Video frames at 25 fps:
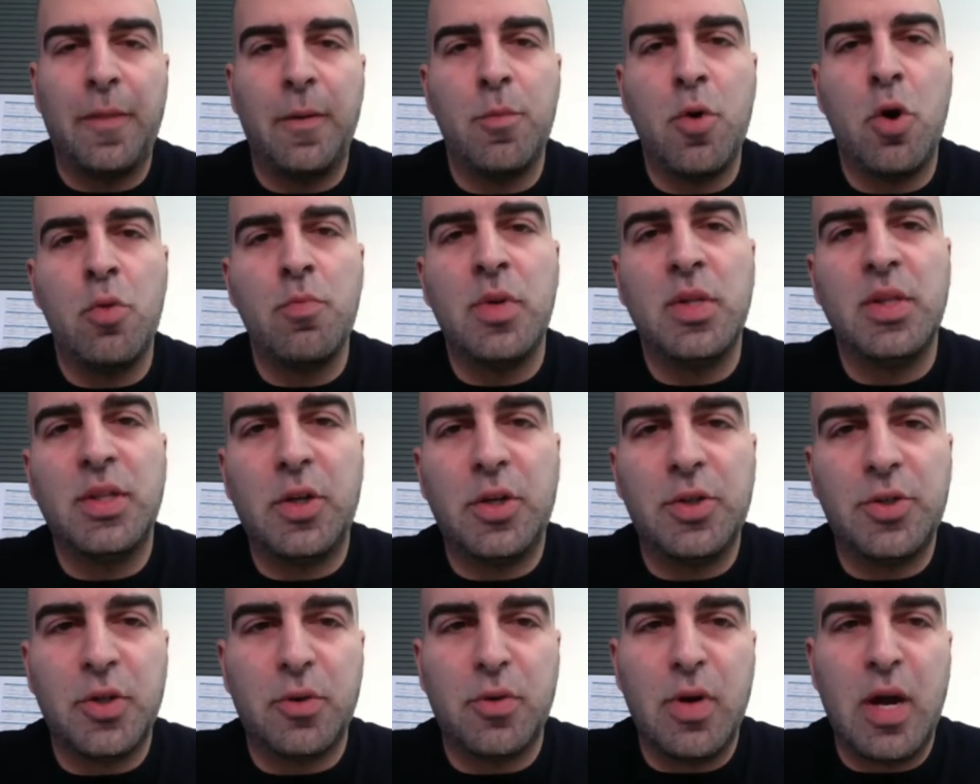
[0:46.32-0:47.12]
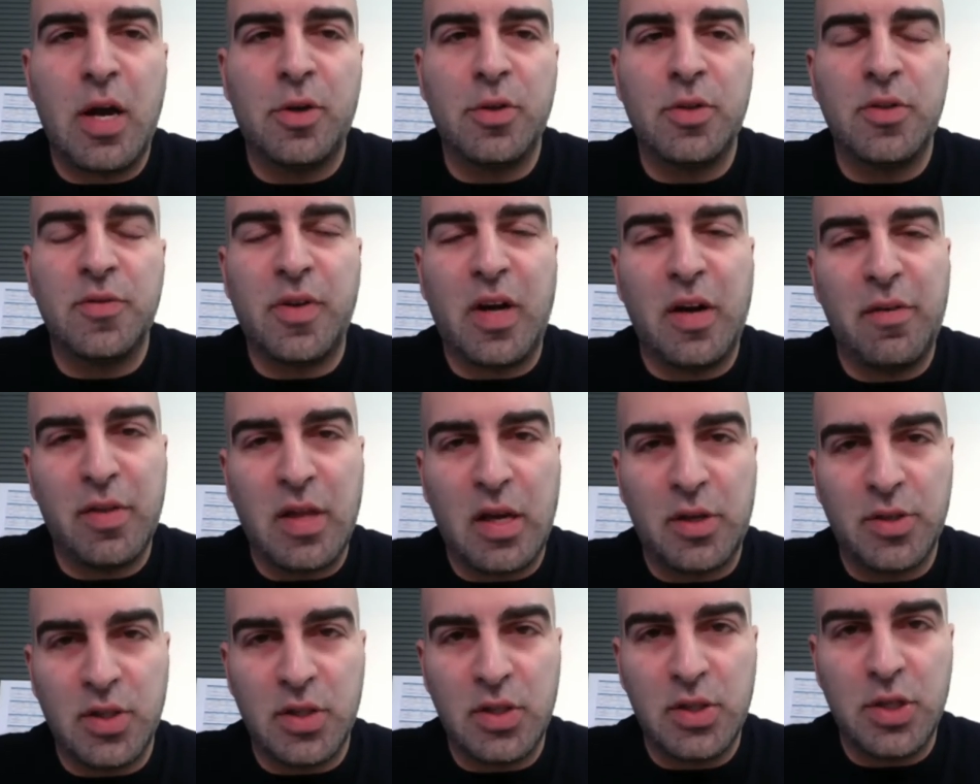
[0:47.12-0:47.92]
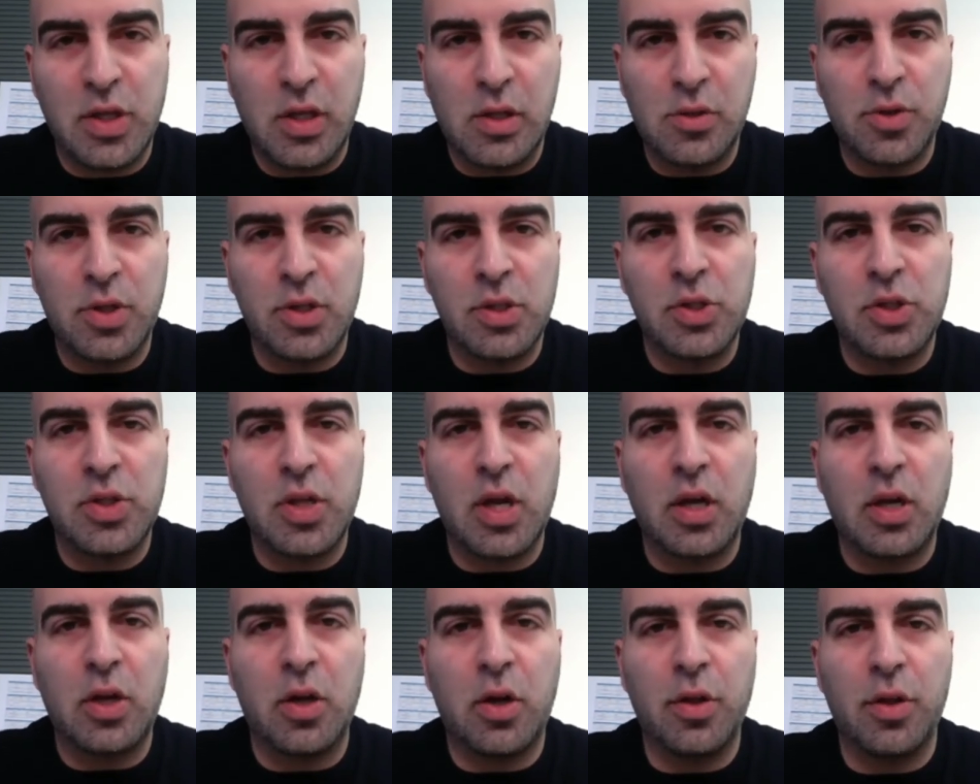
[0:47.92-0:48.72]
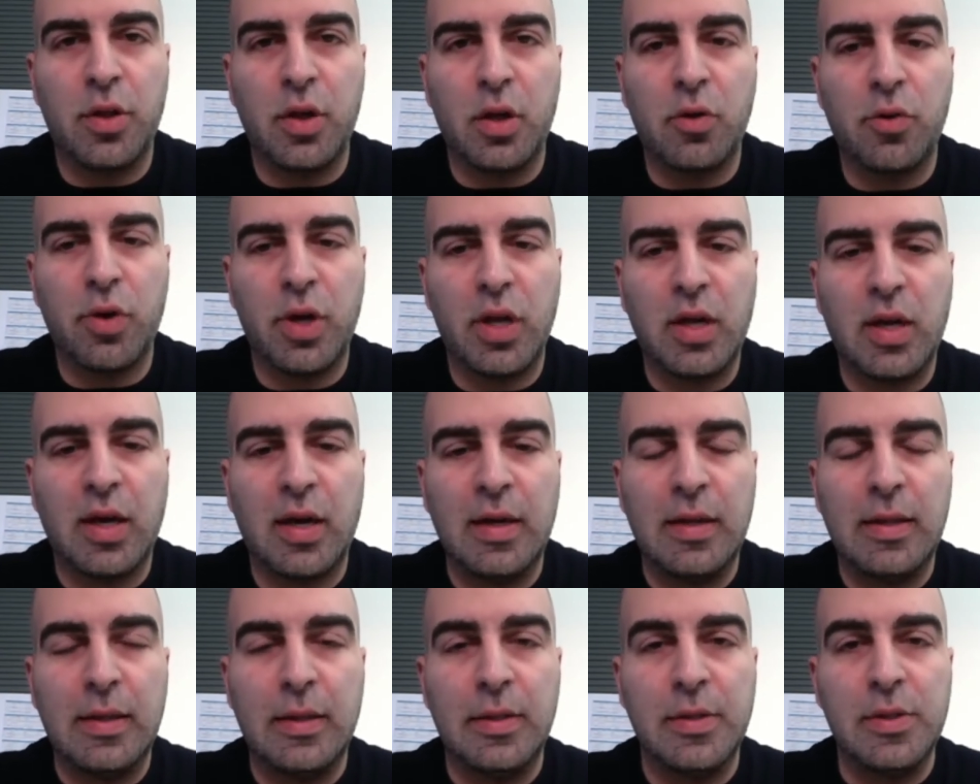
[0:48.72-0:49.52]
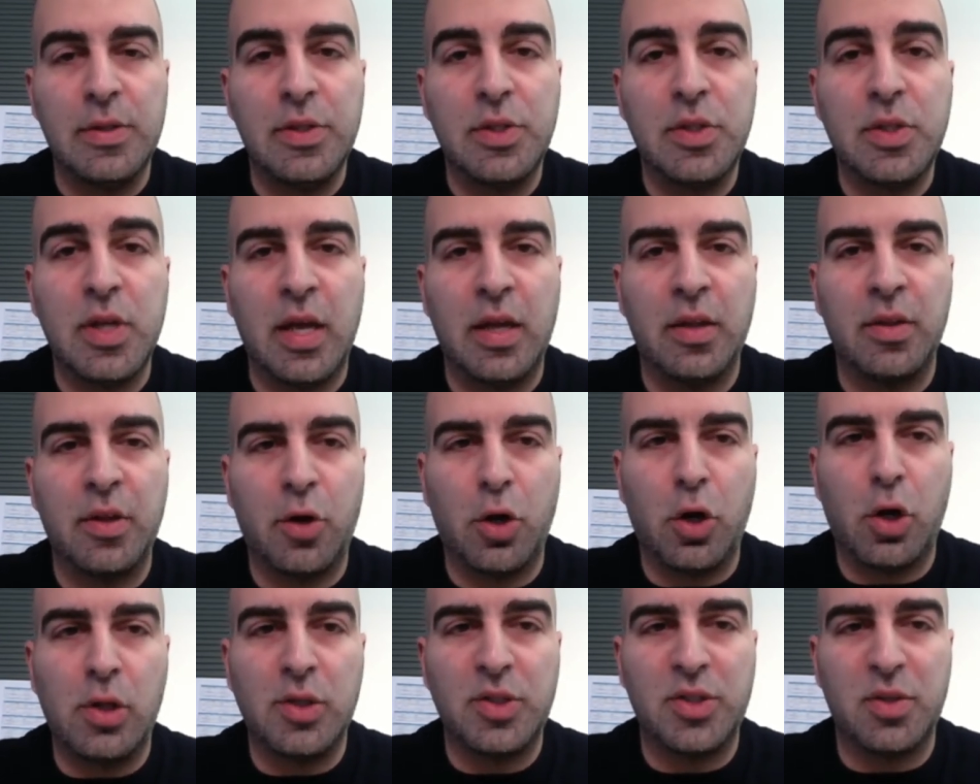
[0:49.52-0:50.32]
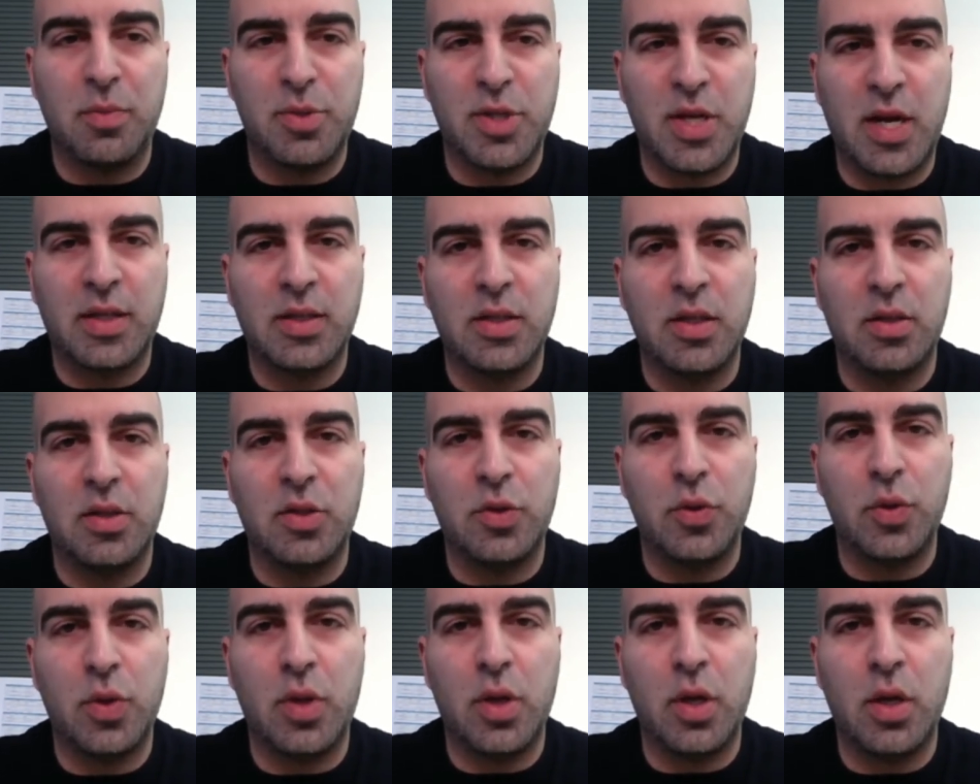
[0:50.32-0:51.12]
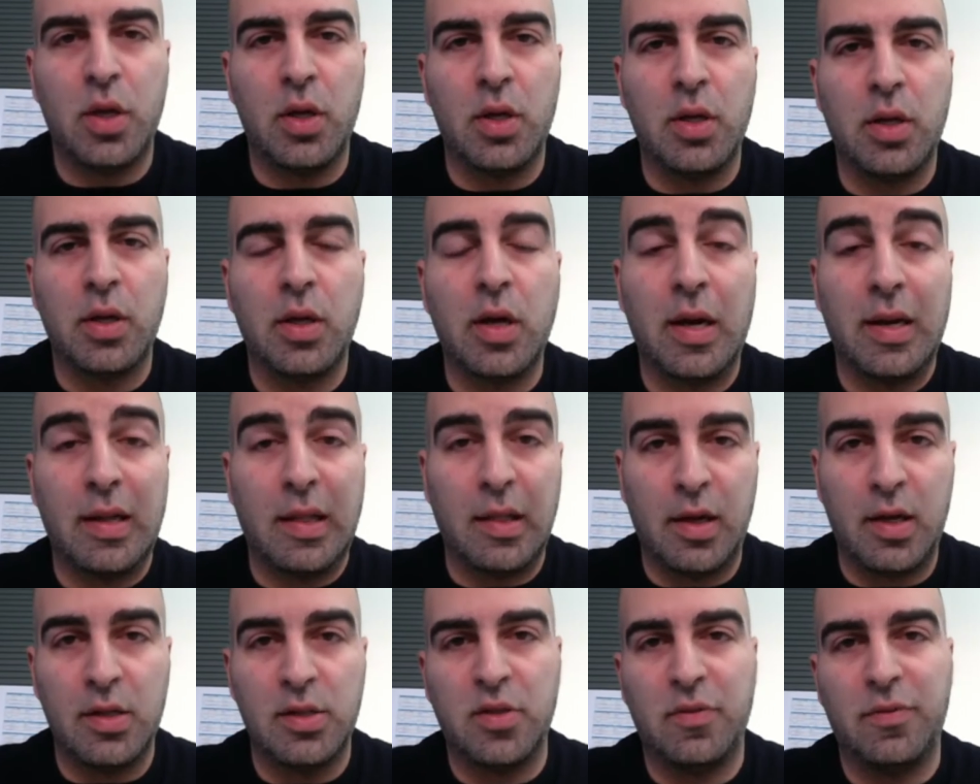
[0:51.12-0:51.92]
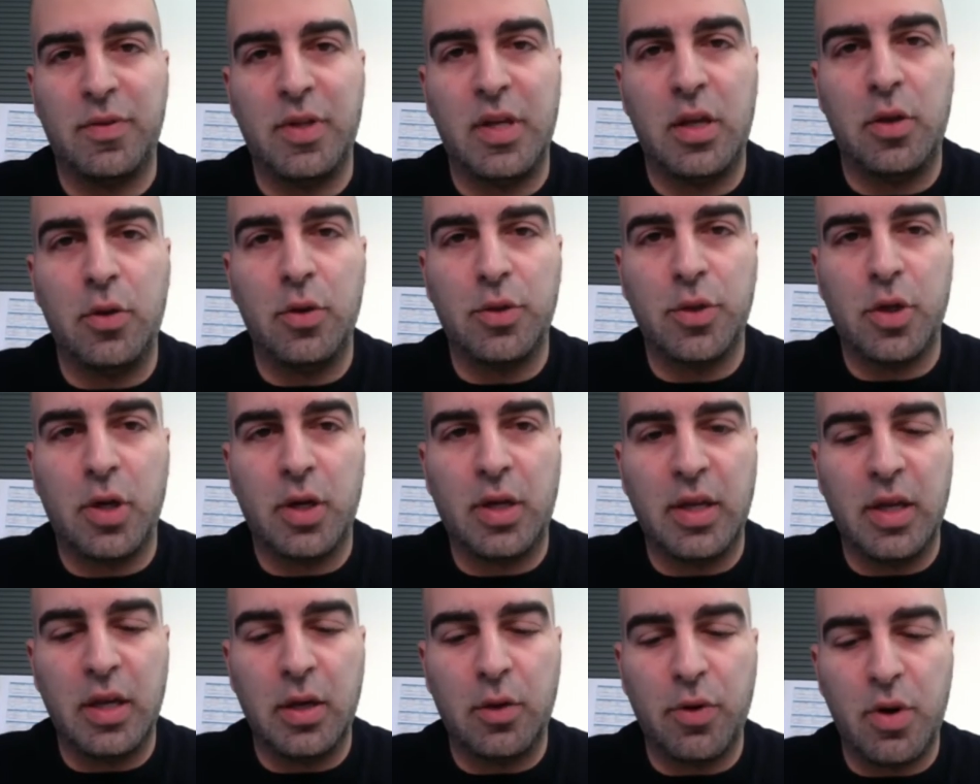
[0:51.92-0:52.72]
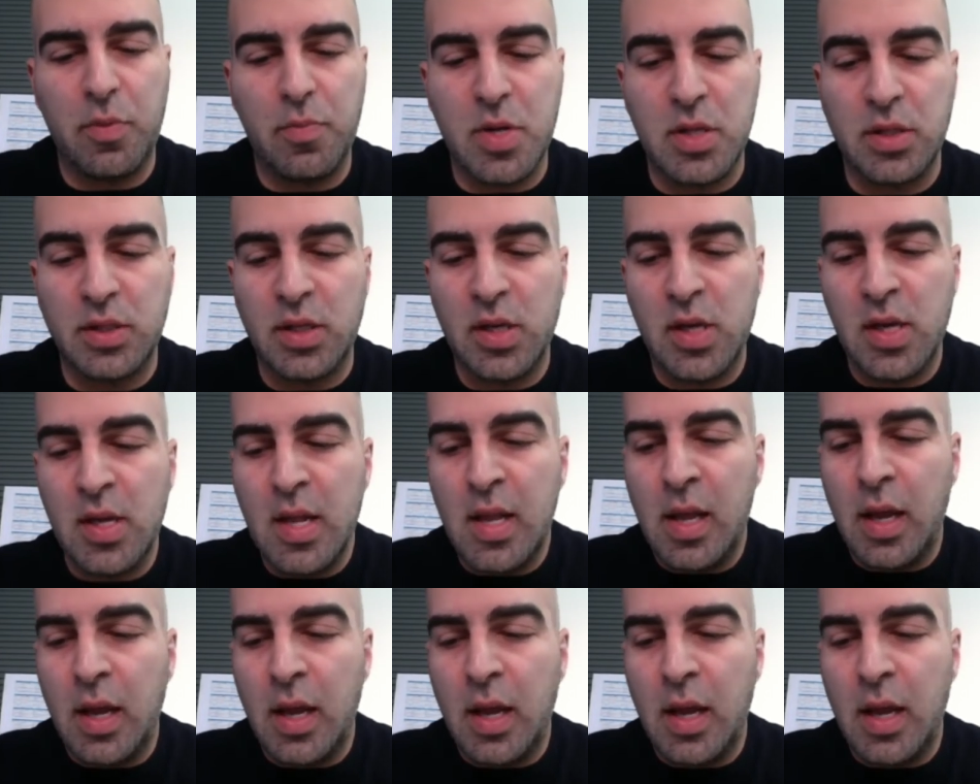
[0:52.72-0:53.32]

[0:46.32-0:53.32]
At the moment, there's around 5,000 children stuck on the Greek islands, and they're all subjected to the guidelines of the EU-Turkey agreement.